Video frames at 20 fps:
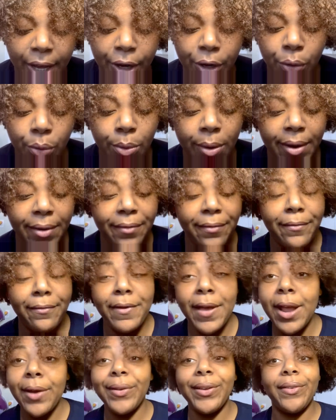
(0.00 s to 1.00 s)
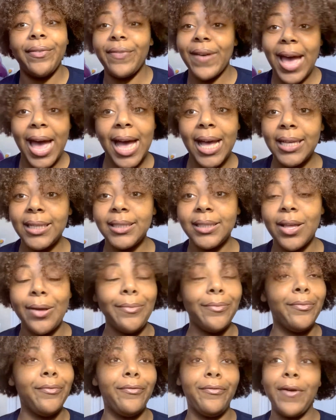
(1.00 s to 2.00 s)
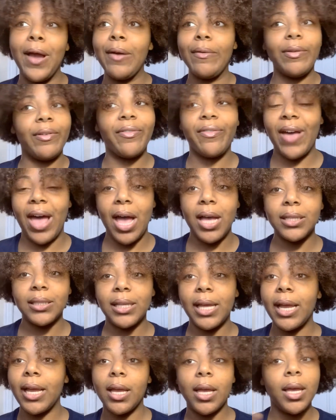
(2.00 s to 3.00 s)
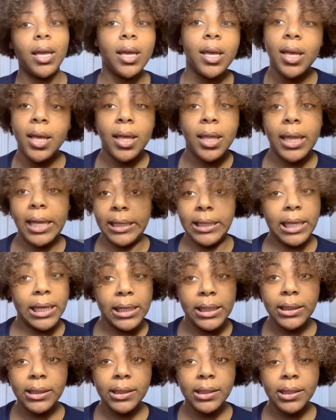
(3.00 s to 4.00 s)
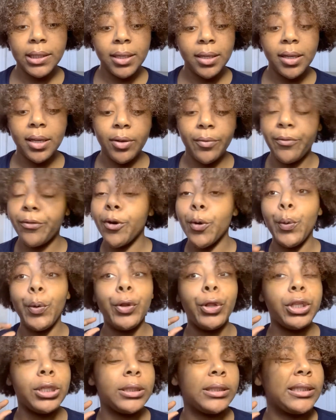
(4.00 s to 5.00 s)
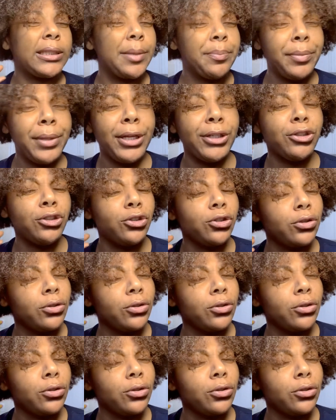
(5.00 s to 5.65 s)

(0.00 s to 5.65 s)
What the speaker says: annoyed very fast, like this, for something